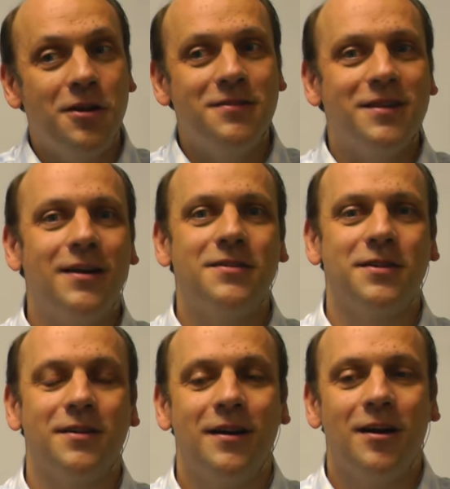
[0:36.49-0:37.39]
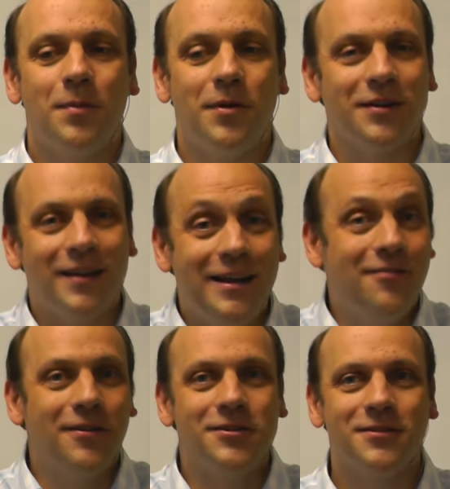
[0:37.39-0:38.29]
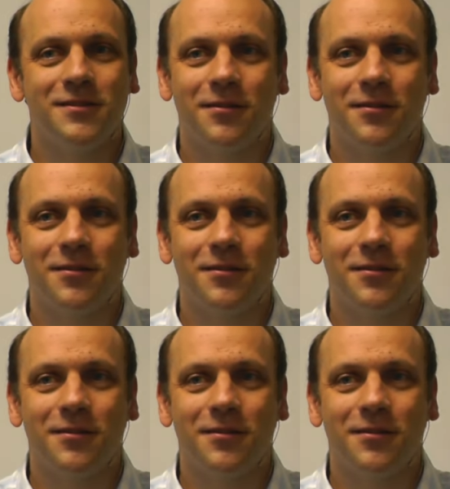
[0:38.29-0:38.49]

use that to model any function.